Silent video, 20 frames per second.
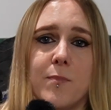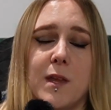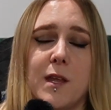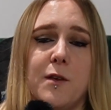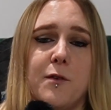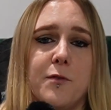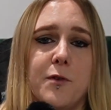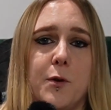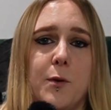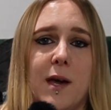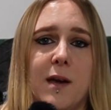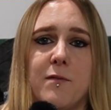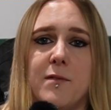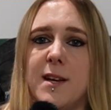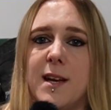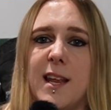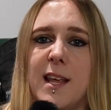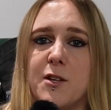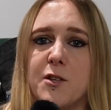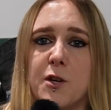if you have an
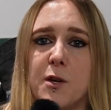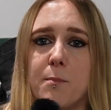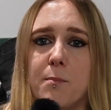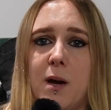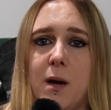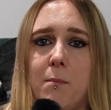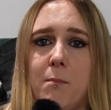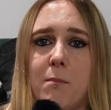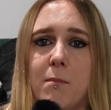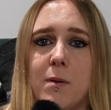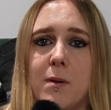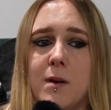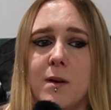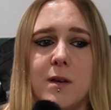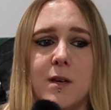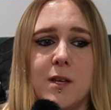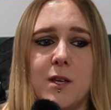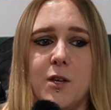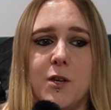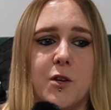electric pump
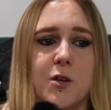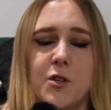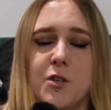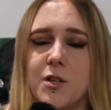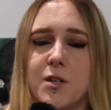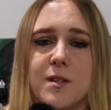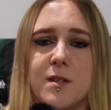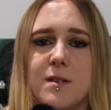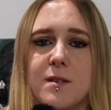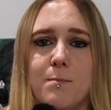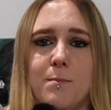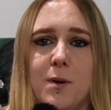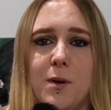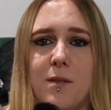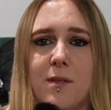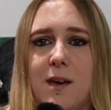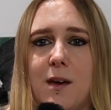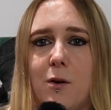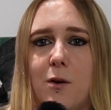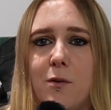you can just put
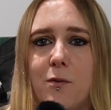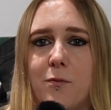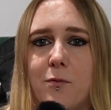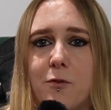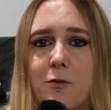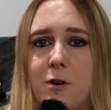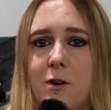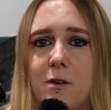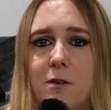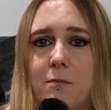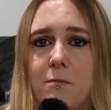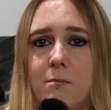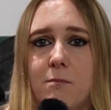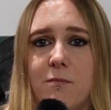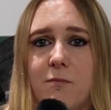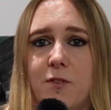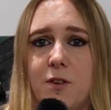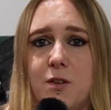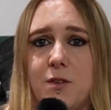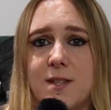that on for a
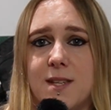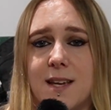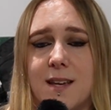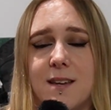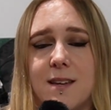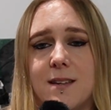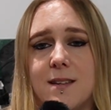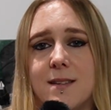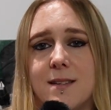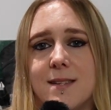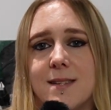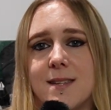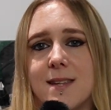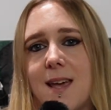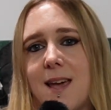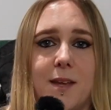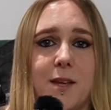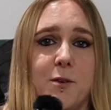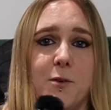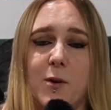few seconds
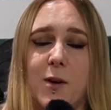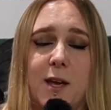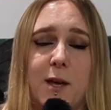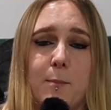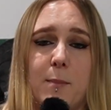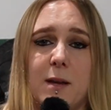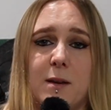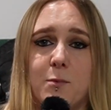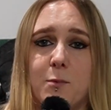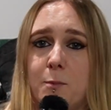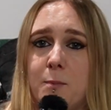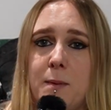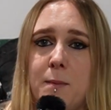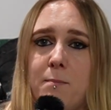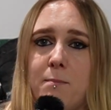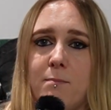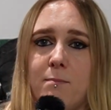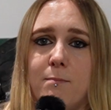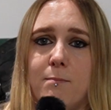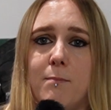and your airbed will
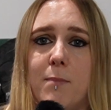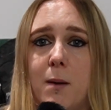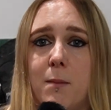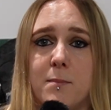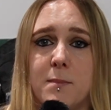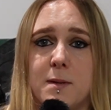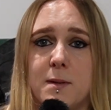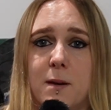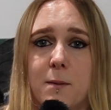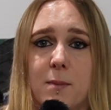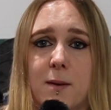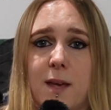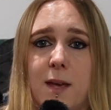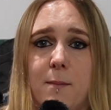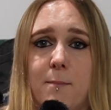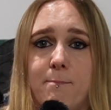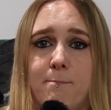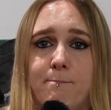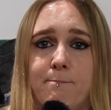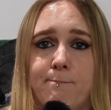be pumped up
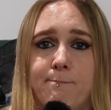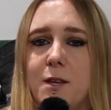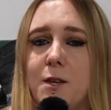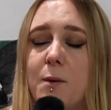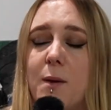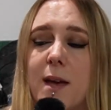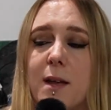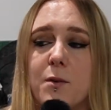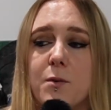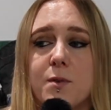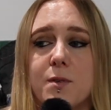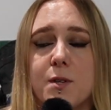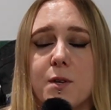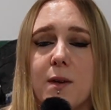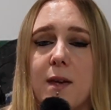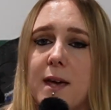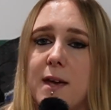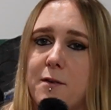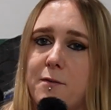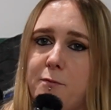again. You can also
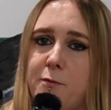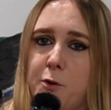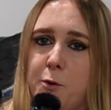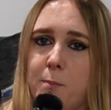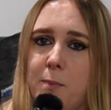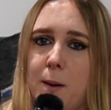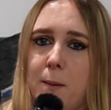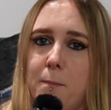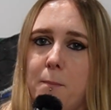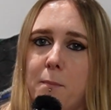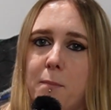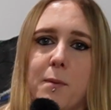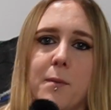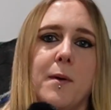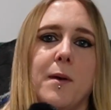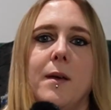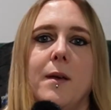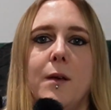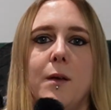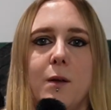get a foot pump,
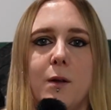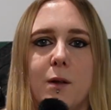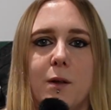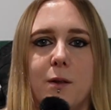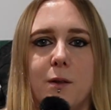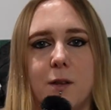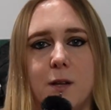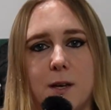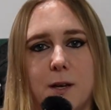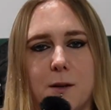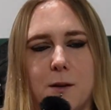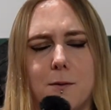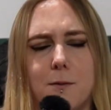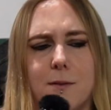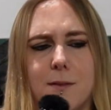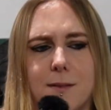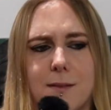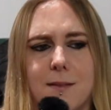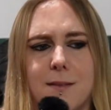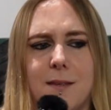although
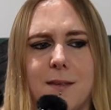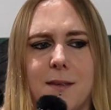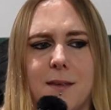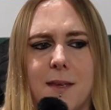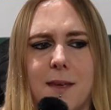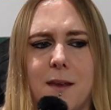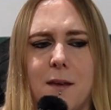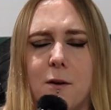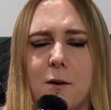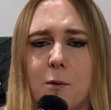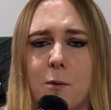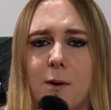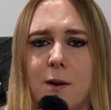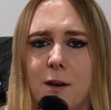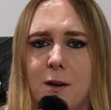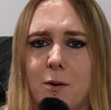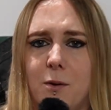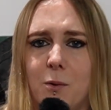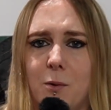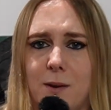they are quite
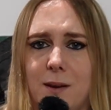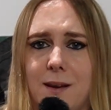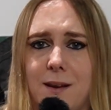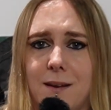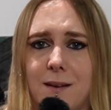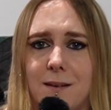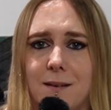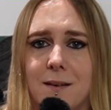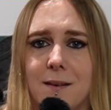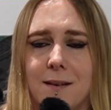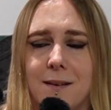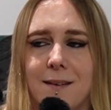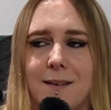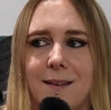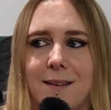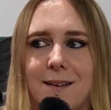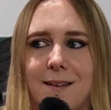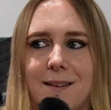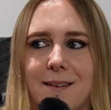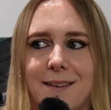annoying.
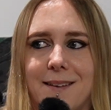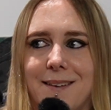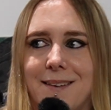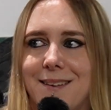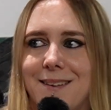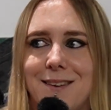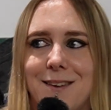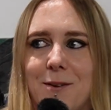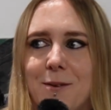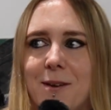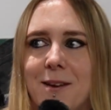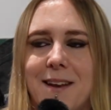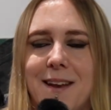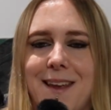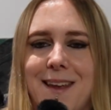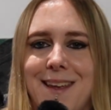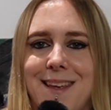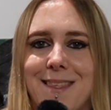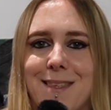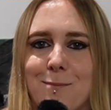Like you can
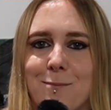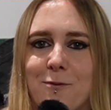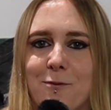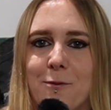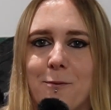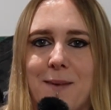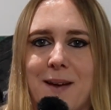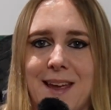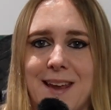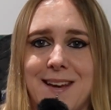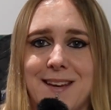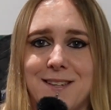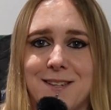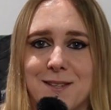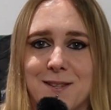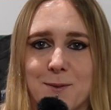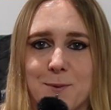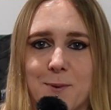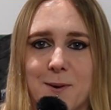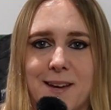hear them from
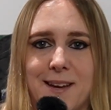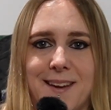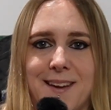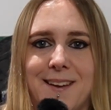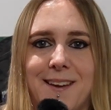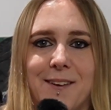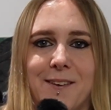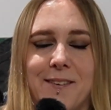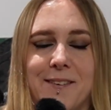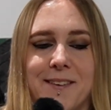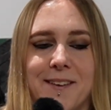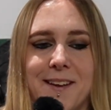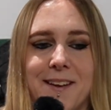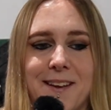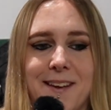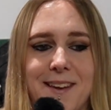ages away going